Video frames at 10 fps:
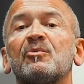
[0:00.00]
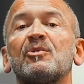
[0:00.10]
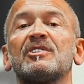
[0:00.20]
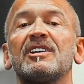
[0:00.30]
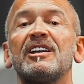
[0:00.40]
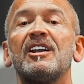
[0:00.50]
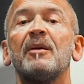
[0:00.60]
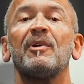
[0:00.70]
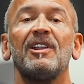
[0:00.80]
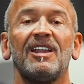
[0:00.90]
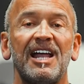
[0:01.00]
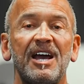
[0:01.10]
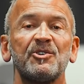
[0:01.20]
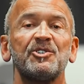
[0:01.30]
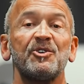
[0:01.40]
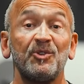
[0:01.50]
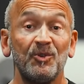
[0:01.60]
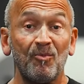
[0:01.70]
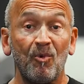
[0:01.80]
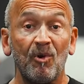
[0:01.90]
routine up allows you to
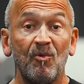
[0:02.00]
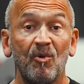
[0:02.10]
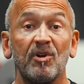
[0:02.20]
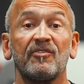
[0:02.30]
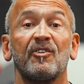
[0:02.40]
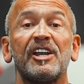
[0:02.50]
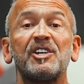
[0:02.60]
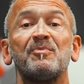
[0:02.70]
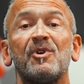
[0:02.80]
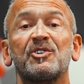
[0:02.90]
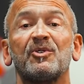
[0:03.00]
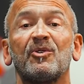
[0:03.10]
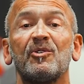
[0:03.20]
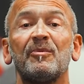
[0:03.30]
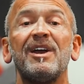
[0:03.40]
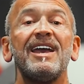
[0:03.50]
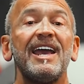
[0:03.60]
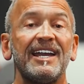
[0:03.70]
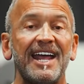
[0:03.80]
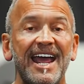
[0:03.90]
do more work for each muscle group
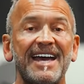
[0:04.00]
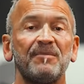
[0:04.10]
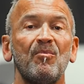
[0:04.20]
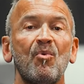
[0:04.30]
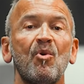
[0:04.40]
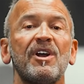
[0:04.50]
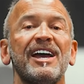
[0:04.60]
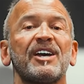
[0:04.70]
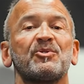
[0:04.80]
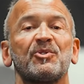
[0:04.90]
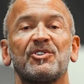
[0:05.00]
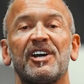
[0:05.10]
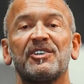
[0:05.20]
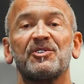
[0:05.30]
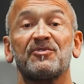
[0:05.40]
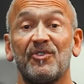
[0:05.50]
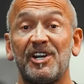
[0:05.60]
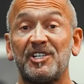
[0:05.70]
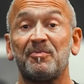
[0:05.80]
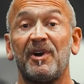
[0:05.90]
and add more exercises for
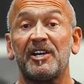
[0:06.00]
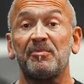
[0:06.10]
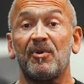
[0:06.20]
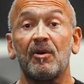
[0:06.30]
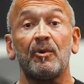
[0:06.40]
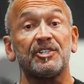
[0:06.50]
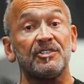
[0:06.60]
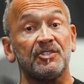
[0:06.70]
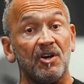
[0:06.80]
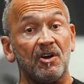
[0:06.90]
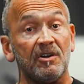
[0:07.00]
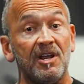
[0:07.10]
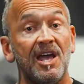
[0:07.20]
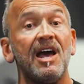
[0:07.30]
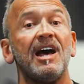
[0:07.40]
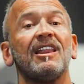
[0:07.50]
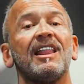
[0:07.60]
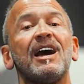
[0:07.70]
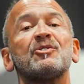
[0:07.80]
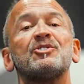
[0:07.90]
each body part, which in turn
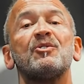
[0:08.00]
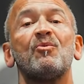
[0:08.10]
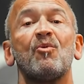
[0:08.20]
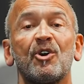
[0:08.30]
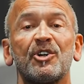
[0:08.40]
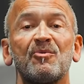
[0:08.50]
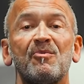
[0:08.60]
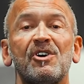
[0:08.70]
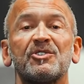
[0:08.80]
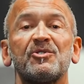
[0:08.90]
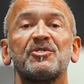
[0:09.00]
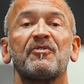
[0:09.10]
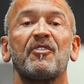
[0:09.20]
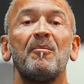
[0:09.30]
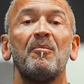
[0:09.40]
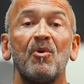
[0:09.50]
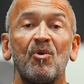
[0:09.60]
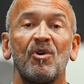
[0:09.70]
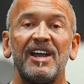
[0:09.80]
allows you to work your muscles from more